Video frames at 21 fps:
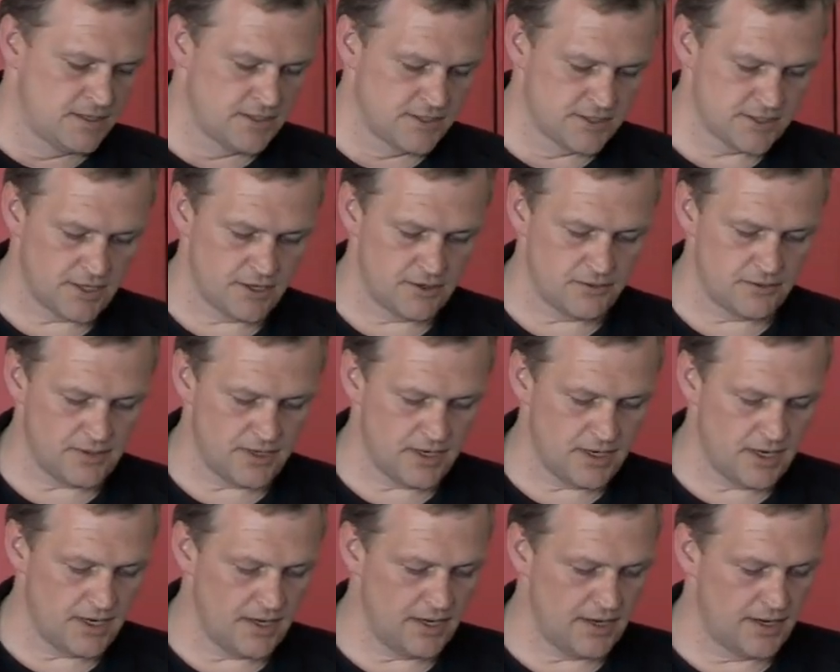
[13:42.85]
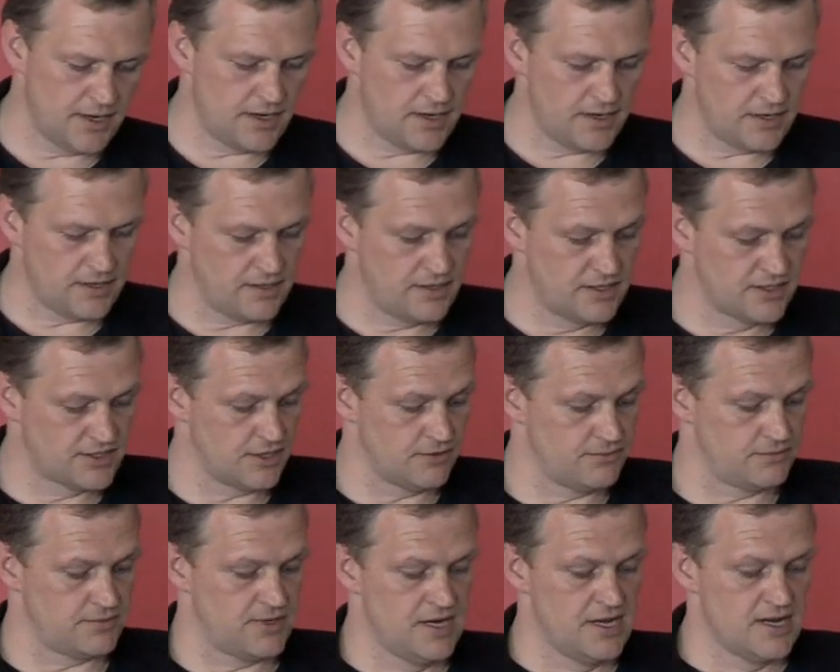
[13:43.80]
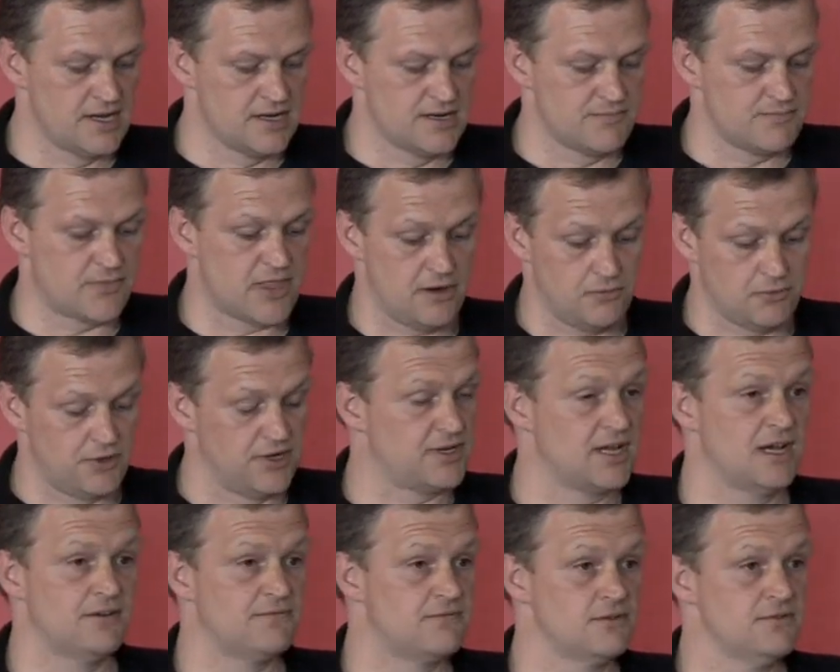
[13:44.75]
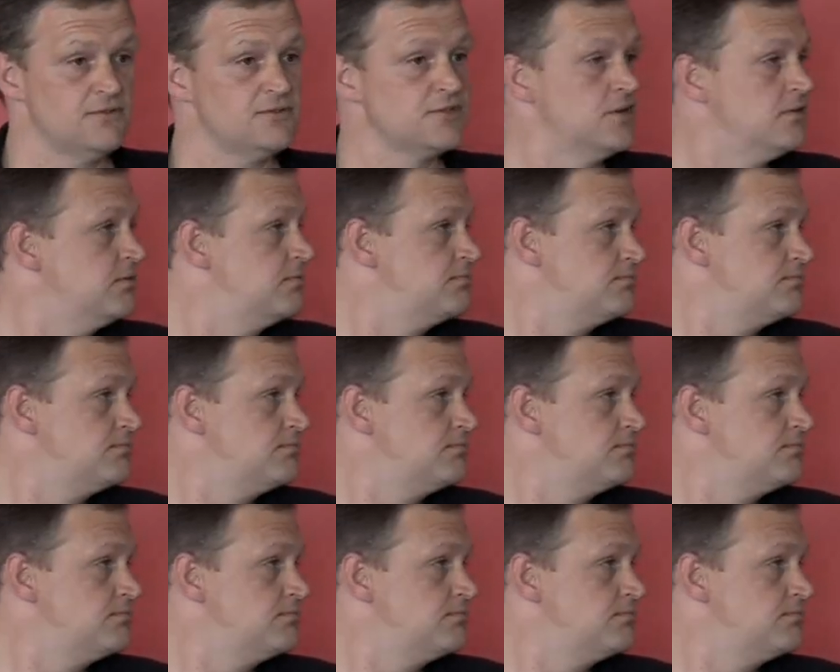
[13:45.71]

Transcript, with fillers: So, uh, so that worked out for us.